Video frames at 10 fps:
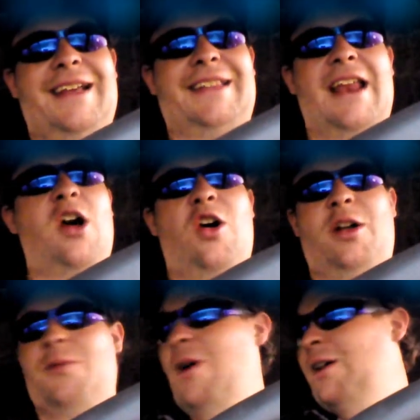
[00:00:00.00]
that
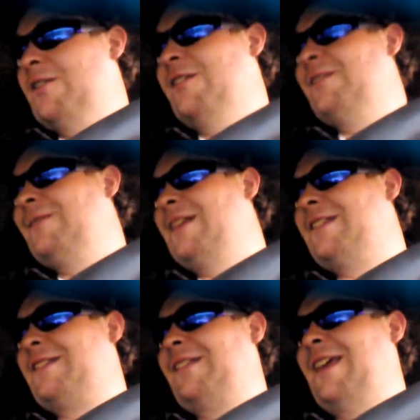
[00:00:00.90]
hauling water,
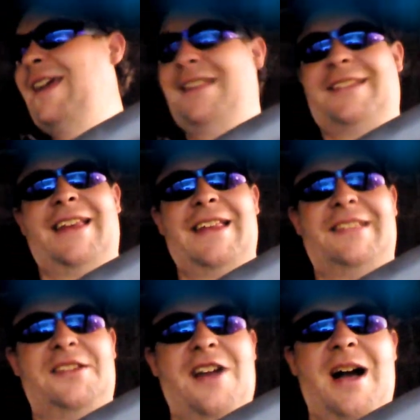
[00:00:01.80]
it's an
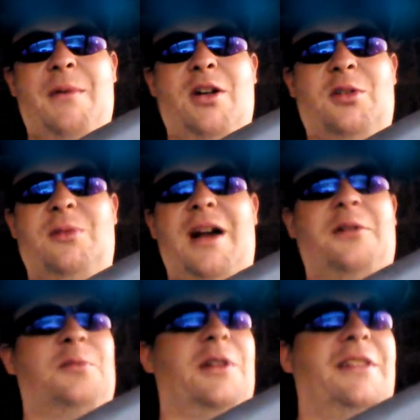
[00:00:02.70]
easy job all
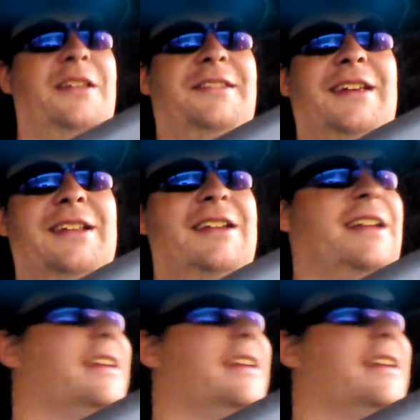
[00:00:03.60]
around, realistically.